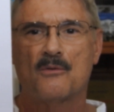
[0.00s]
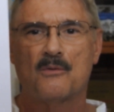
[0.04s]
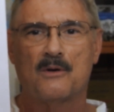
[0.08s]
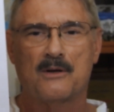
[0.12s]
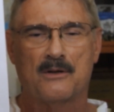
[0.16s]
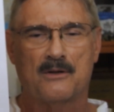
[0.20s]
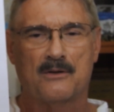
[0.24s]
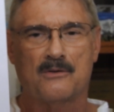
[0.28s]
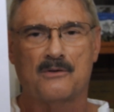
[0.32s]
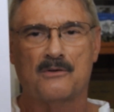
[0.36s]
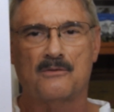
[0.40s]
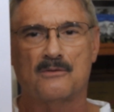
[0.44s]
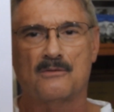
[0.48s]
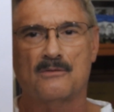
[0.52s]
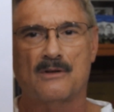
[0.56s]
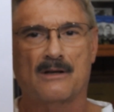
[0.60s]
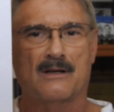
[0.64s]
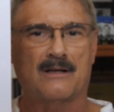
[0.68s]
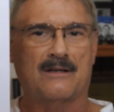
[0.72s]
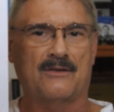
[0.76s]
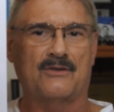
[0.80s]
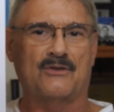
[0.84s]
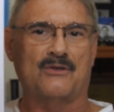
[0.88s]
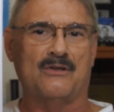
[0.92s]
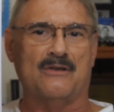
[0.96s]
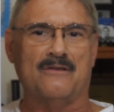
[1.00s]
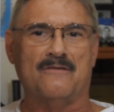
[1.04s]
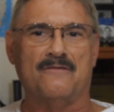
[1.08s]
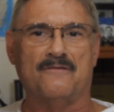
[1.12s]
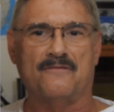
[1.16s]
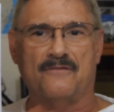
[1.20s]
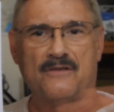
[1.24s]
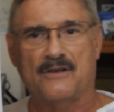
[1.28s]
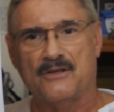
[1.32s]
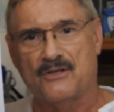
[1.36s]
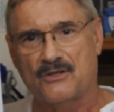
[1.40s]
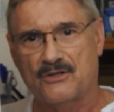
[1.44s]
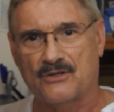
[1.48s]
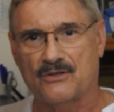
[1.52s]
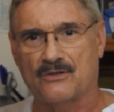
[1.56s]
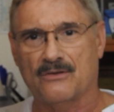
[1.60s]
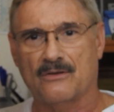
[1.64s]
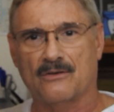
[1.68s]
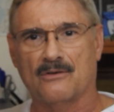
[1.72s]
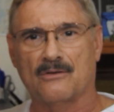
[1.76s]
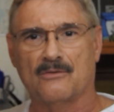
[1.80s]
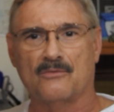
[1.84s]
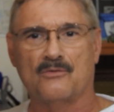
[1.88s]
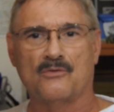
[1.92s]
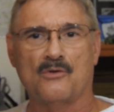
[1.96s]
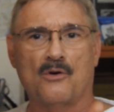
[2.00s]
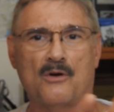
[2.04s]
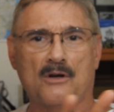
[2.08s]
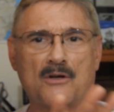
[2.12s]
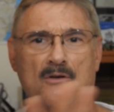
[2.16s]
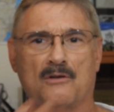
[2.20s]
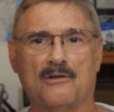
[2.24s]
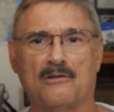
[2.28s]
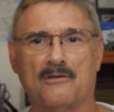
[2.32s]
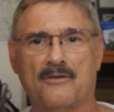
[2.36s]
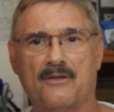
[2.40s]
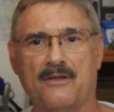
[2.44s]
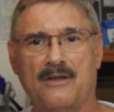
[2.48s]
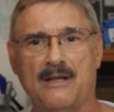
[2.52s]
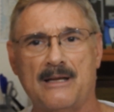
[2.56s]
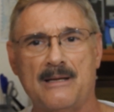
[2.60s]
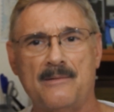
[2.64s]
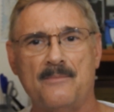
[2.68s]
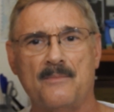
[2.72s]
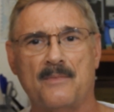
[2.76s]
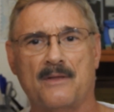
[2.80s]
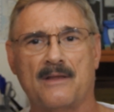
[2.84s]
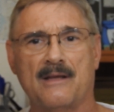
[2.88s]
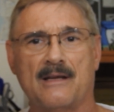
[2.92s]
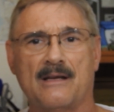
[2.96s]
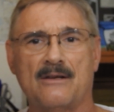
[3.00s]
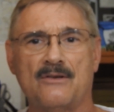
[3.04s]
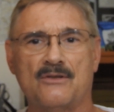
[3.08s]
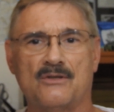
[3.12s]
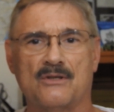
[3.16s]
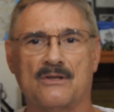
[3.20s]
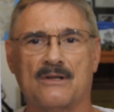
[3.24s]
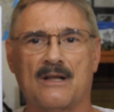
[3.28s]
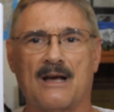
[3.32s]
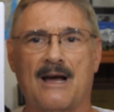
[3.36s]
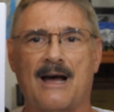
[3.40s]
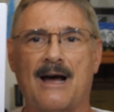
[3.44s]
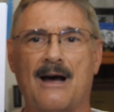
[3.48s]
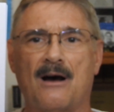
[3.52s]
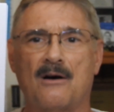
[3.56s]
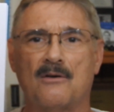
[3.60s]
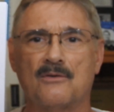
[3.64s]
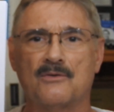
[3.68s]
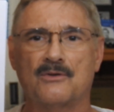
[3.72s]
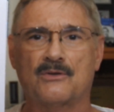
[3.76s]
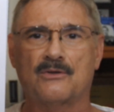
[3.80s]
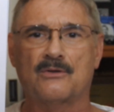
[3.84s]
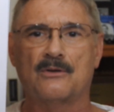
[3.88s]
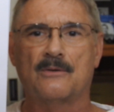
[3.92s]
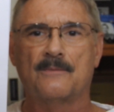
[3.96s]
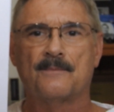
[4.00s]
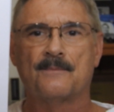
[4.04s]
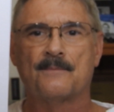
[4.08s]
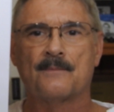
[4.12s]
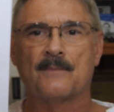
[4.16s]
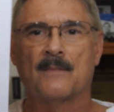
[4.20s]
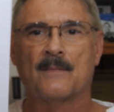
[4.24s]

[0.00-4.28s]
whether you like to see fish or nautical themed things in the house,